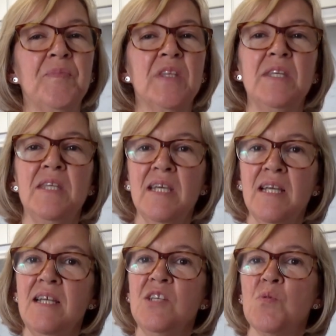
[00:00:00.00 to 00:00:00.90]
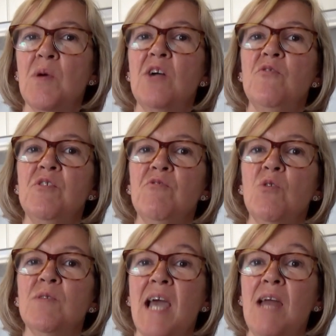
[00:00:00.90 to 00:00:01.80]
the nearly
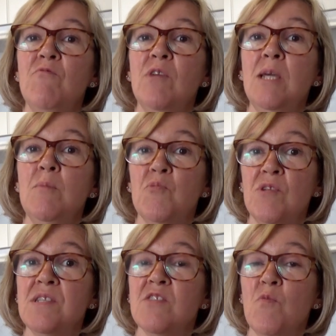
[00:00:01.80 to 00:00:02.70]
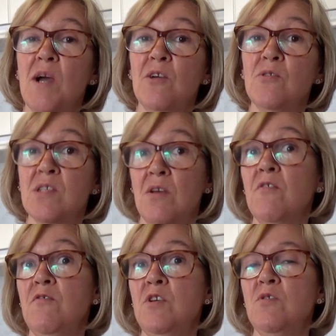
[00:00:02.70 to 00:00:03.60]
12-year-old Henry, Prince of Wales,
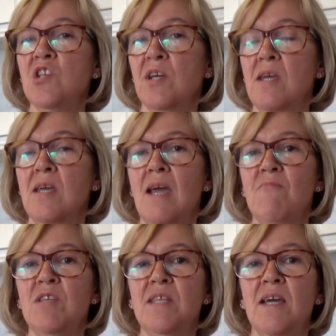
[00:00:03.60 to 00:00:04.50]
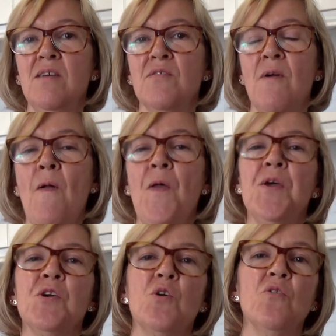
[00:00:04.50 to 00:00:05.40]
future King Henry VIII,
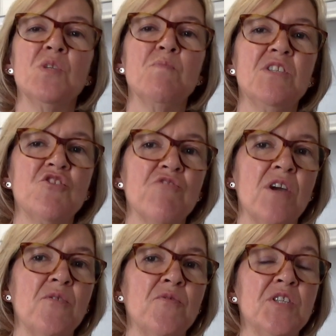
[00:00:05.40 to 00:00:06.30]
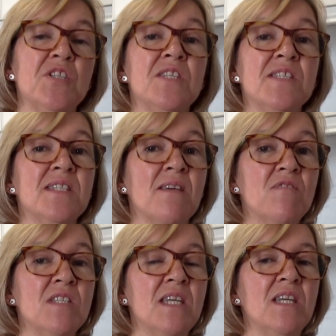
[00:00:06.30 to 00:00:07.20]
got betrothed to
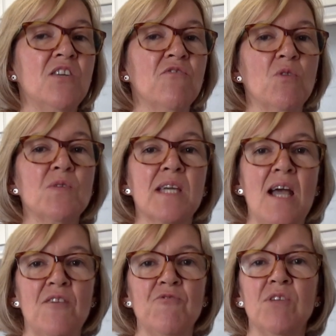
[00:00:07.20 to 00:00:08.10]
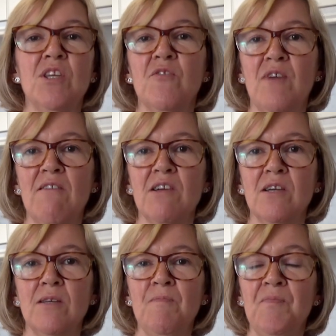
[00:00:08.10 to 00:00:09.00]
17-year-old Catherine of
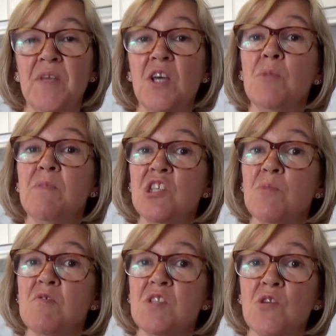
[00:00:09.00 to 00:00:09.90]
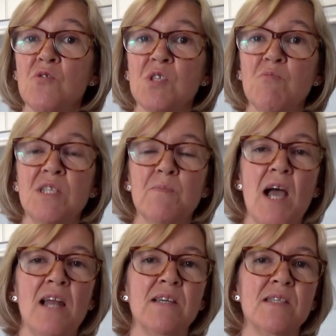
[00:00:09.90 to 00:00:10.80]
Aragon at the Bishop of Salisbury's
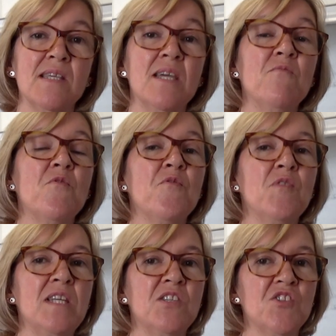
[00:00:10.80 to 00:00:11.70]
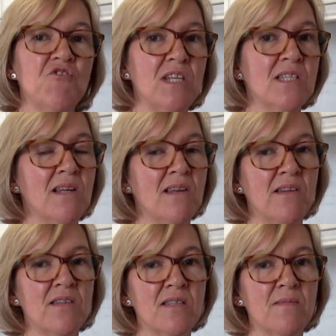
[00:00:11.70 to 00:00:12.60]
palace in Fleet Street,
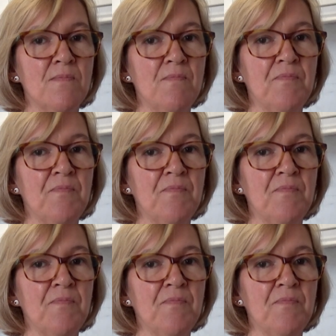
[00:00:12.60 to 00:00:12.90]
London.